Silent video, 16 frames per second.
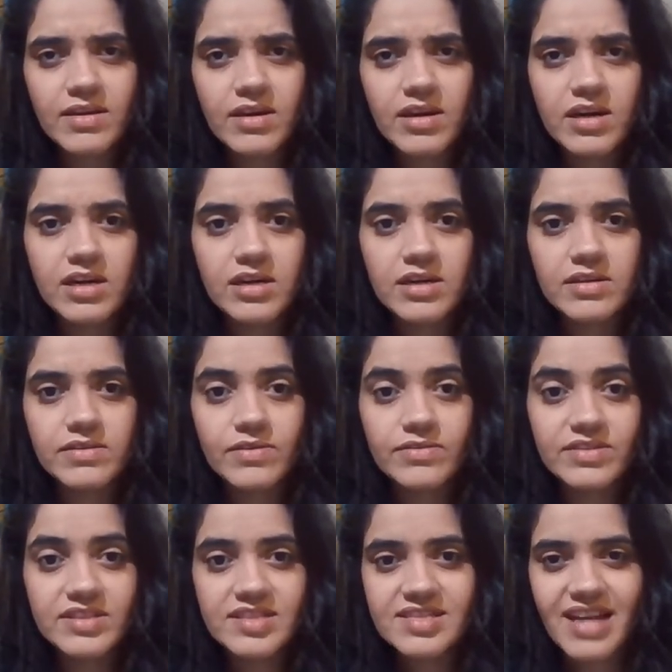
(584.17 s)

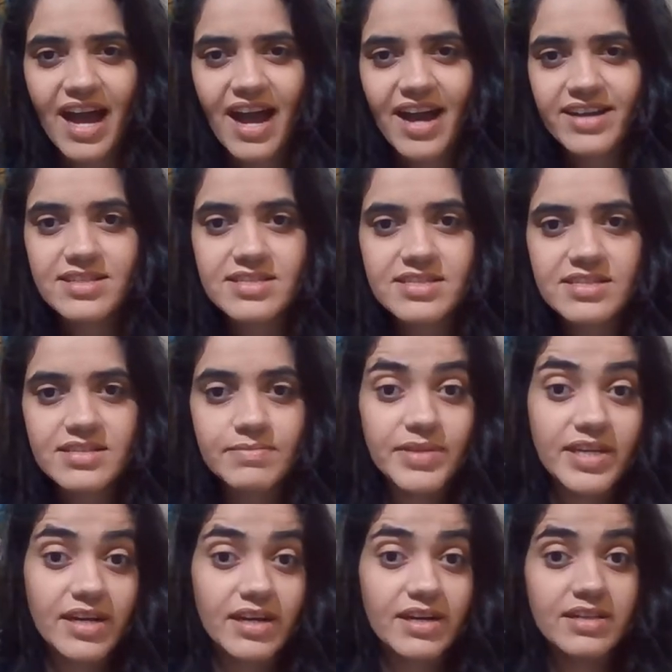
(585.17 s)
On these sites,
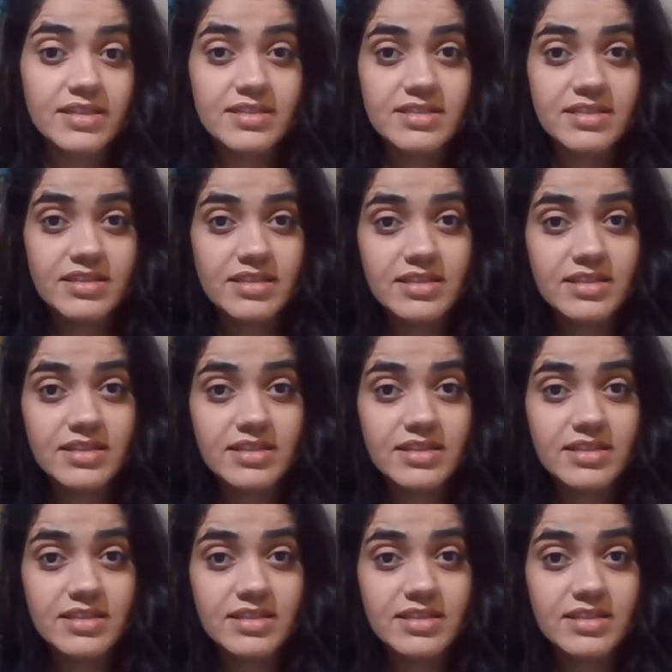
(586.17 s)
because